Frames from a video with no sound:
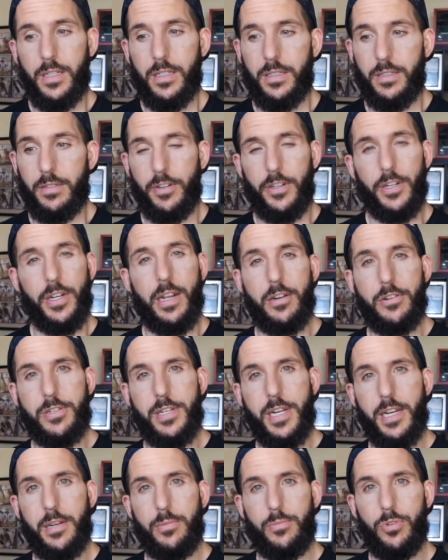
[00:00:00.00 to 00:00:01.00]
Very
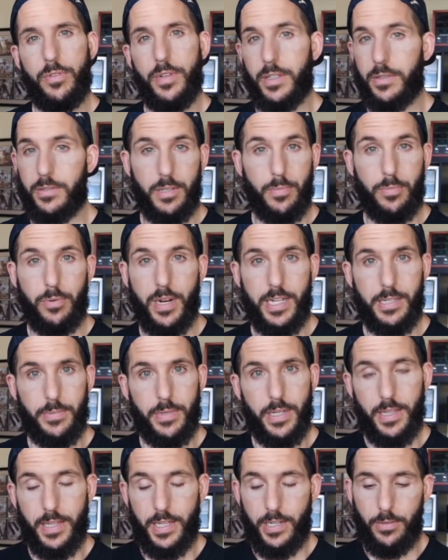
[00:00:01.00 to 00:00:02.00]
entertaining movie. It surprised
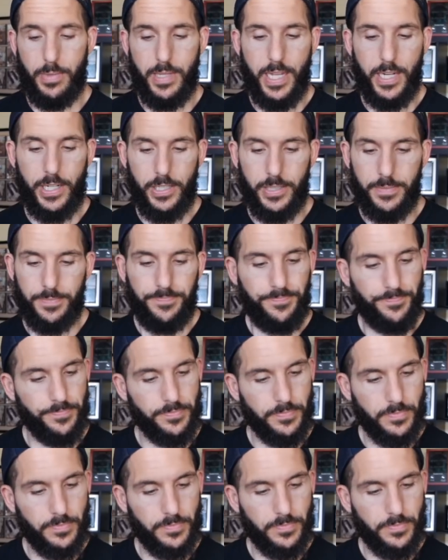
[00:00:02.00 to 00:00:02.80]
me. I didn't think it would be that good.